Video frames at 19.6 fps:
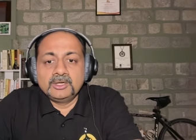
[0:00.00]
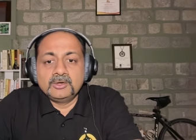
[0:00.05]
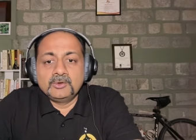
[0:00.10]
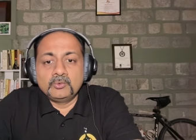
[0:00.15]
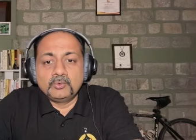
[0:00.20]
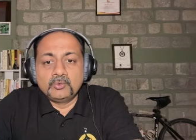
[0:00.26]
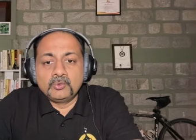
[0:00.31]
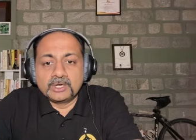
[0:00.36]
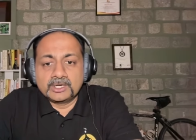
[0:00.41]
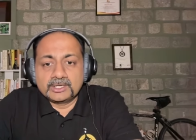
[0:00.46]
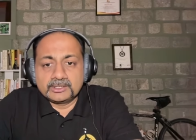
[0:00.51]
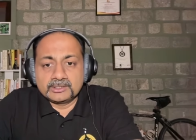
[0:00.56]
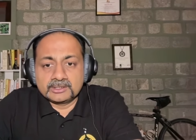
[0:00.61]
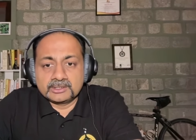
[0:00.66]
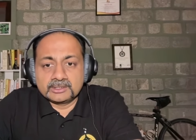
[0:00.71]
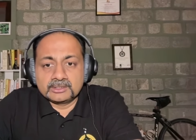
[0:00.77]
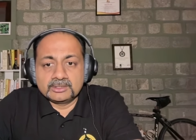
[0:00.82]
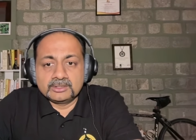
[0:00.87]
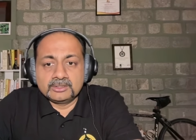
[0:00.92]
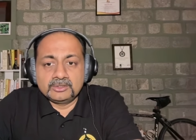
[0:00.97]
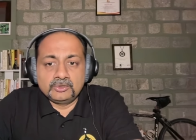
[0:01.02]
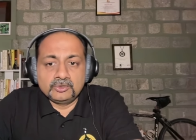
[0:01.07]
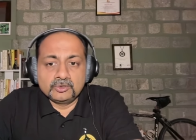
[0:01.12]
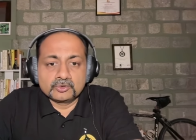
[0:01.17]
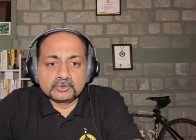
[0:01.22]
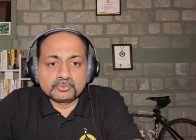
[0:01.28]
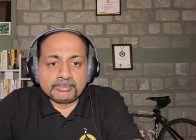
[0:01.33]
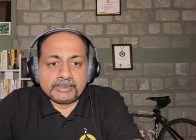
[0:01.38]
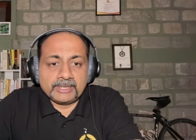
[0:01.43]
water
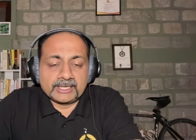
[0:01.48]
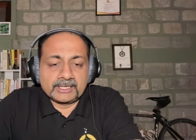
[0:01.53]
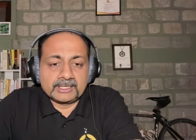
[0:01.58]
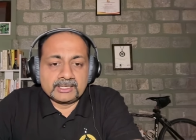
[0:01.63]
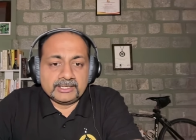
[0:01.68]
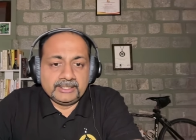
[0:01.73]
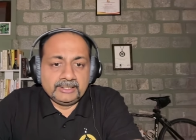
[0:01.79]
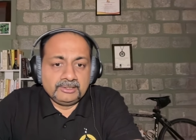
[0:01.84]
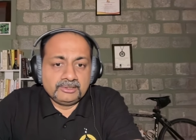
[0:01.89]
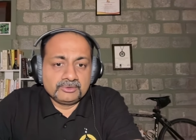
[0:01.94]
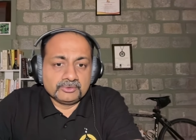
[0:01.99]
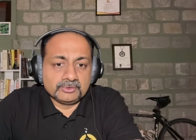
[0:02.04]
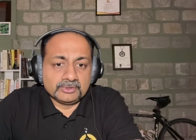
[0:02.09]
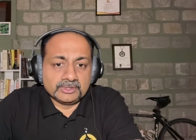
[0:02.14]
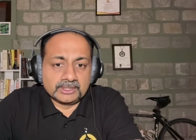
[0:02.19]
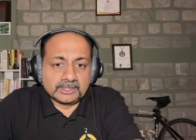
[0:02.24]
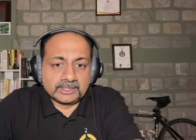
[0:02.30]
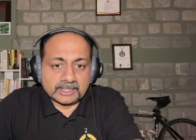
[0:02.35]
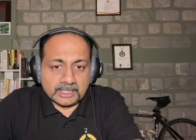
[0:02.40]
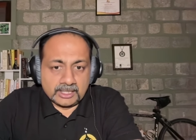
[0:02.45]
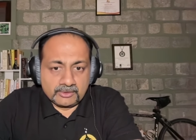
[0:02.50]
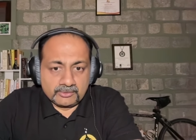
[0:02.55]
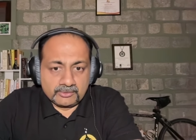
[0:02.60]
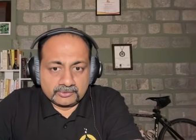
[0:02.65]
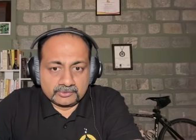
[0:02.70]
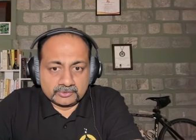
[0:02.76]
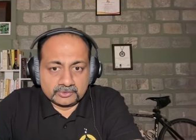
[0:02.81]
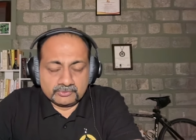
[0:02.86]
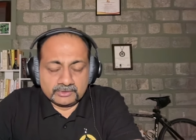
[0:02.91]
goes back into the
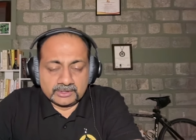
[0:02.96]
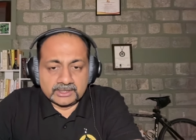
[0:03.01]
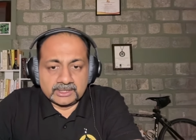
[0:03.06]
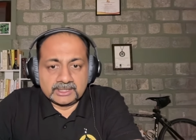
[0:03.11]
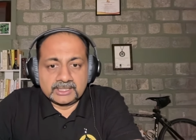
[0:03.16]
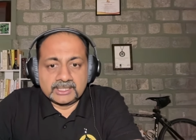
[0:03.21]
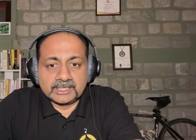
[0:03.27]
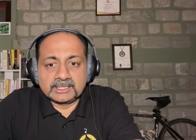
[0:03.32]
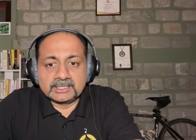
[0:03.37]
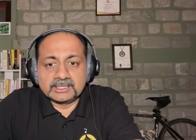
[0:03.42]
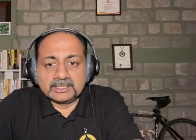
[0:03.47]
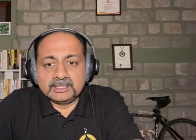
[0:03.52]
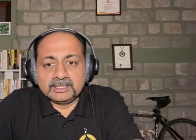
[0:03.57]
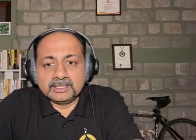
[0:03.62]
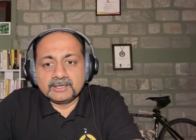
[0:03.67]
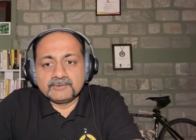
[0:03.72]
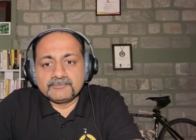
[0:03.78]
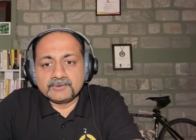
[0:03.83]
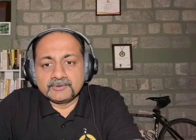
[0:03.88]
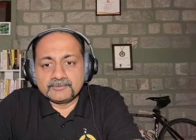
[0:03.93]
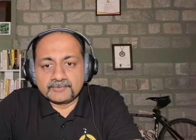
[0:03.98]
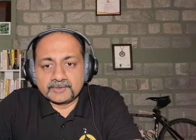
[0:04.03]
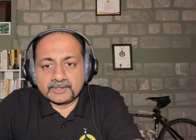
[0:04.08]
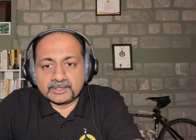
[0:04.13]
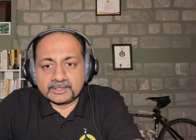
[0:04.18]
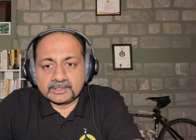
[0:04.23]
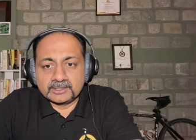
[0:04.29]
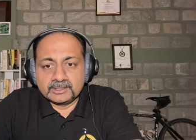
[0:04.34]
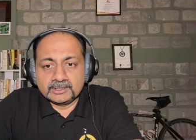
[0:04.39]
ground so we can get enough of
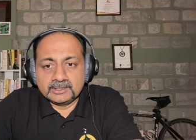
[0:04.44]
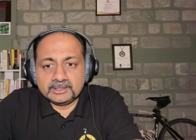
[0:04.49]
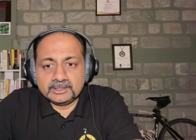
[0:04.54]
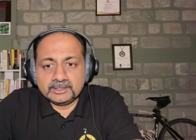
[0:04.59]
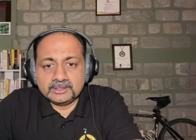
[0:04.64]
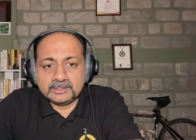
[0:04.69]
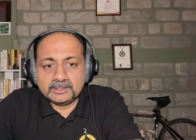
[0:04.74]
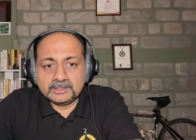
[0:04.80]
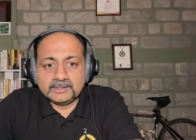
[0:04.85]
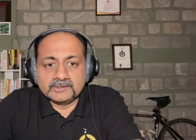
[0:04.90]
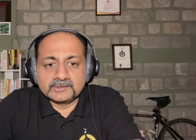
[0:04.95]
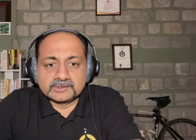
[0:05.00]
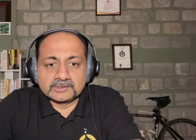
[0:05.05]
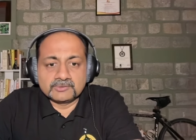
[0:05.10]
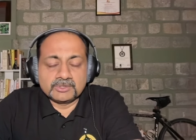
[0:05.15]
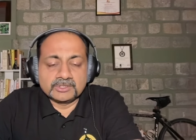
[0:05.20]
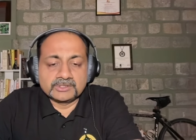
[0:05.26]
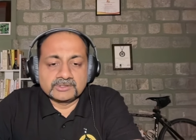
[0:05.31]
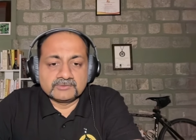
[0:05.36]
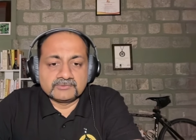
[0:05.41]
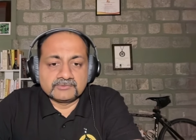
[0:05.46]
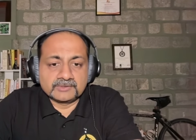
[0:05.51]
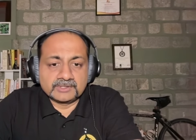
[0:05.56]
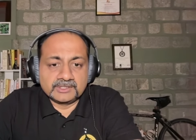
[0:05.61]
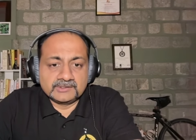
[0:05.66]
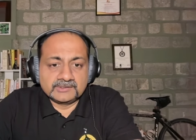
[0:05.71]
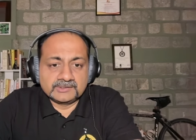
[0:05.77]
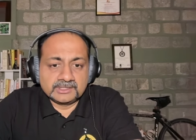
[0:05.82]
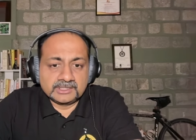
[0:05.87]
it. He is the voice of
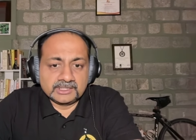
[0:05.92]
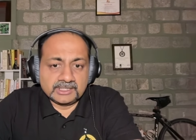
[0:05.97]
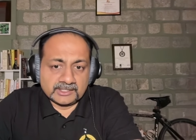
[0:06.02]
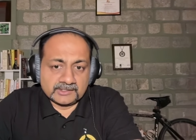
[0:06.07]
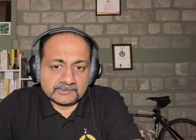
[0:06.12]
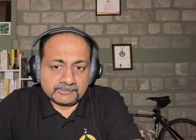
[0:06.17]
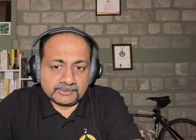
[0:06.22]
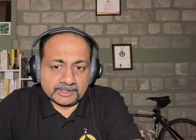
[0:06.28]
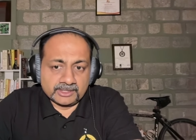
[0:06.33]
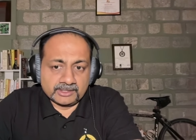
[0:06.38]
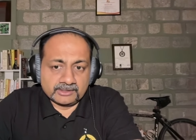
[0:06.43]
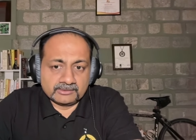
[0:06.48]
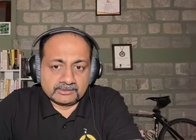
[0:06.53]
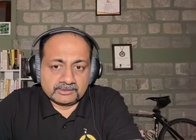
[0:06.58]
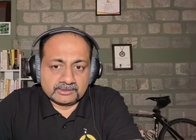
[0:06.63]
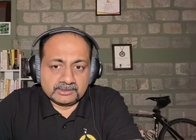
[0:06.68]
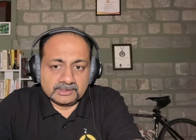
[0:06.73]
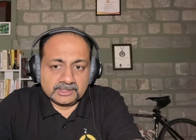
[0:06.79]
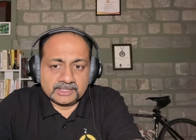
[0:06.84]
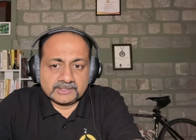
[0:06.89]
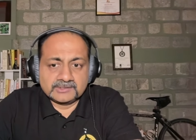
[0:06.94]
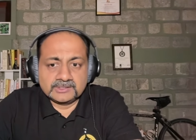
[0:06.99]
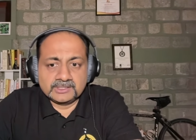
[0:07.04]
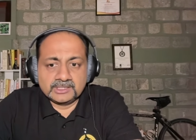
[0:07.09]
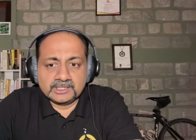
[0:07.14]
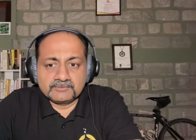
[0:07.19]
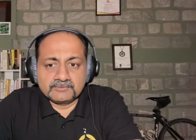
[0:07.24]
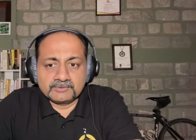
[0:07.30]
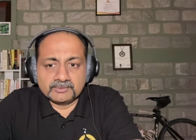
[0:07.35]
reason and experience. Let's
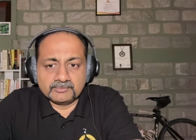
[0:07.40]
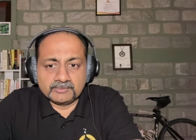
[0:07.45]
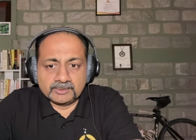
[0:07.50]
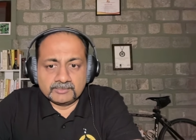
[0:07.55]
hear from